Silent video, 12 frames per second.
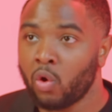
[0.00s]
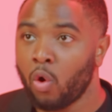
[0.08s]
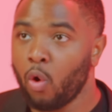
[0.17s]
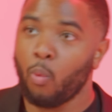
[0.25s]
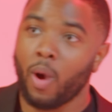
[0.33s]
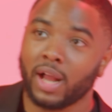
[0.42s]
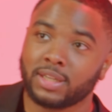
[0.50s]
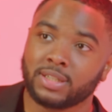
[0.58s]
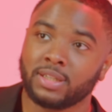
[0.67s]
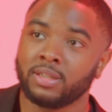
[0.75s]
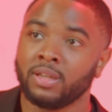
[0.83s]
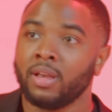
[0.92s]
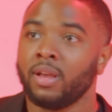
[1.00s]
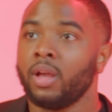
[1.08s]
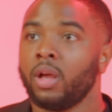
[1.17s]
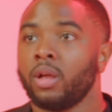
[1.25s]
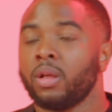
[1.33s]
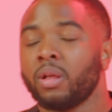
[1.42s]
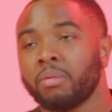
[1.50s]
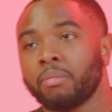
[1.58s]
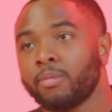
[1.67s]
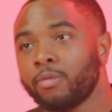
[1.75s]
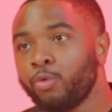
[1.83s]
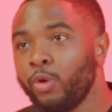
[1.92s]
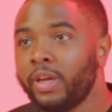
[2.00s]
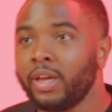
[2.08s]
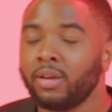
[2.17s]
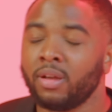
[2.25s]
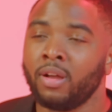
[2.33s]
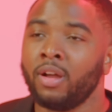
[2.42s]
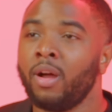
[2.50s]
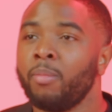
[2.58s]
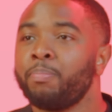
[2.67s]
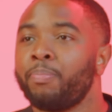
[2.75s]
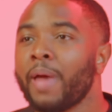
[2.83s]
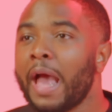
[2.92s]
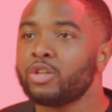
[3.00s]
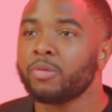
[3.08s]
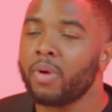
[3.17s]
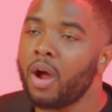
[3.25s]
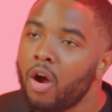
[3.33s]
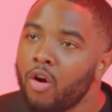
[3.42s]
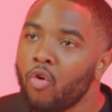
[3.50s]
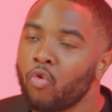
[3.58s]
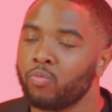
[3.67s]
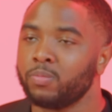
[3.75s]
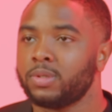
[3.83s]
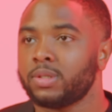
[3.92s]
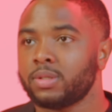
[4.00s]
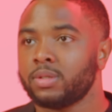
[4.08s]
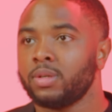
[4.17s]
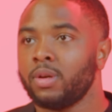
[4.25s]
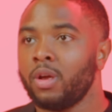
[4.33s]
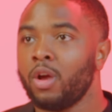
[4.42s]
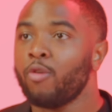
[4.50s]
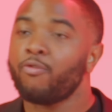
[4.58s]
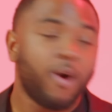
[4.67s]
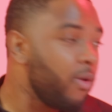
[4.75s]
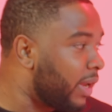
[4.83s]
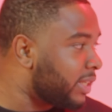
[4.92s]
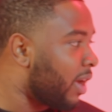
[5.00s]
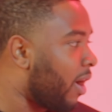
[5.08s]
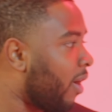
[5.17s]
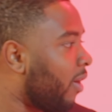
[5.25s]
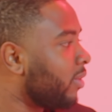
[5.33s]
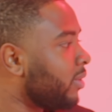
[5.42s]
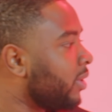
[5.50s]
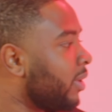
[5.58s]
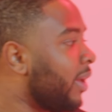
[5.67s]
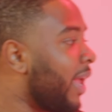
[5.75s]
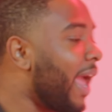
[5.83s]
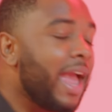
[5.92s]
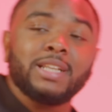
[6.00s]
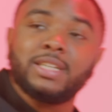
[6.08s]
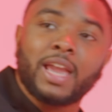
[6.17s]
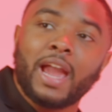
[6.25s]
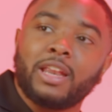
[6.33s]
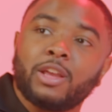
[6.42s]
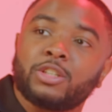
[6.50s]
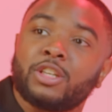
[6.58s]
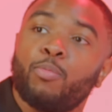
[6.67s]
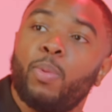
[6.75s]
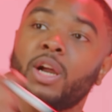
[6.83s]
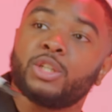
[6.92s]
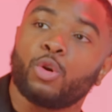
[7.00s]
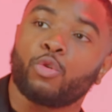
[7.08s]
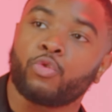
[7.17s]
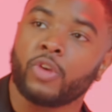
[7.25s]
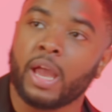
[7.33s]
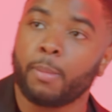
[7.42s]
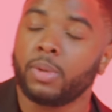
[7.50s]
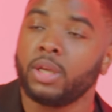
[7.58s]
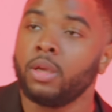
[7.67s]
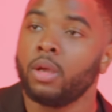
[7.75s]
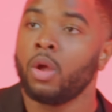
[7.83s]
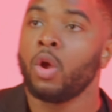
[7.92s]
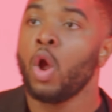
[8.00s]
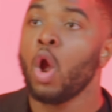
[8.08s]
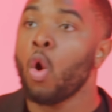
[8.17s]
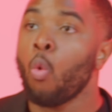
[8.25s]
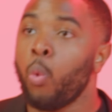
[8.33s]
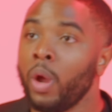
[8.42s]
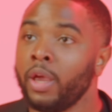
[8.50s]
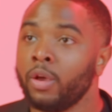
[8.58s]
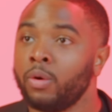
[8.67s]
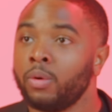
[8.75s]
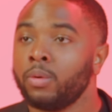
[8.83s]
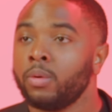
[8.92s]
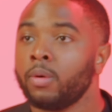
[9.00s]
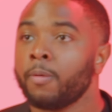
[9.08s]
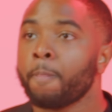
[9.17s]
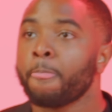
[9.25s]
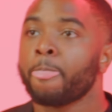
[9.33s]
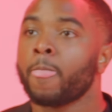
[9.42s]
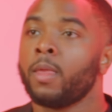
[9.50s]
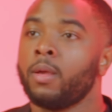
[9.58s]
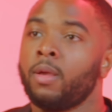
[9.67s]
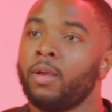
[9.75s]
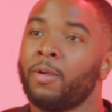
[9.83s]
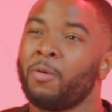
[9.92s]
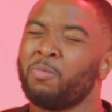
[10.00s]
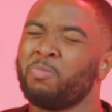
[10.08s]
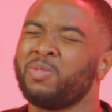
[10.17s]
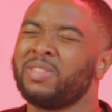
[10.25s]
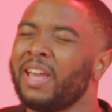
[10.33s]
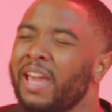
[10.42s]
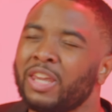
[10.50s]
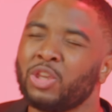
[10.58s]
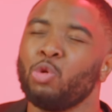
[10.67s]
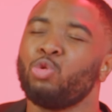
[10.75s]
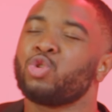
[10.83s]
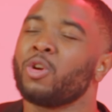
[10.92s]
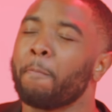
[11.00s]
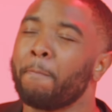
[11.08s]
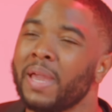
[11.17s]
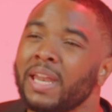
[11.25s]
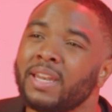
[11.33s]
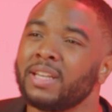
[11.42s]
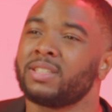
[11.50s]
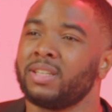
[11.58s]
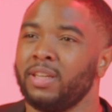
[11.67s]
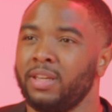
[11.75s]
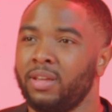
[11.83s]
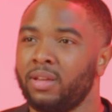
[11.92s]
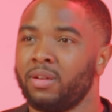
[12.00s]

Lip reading: or watching freaking Patrick Mahomes. Focus on educating yourself because your family will thank you tremendously.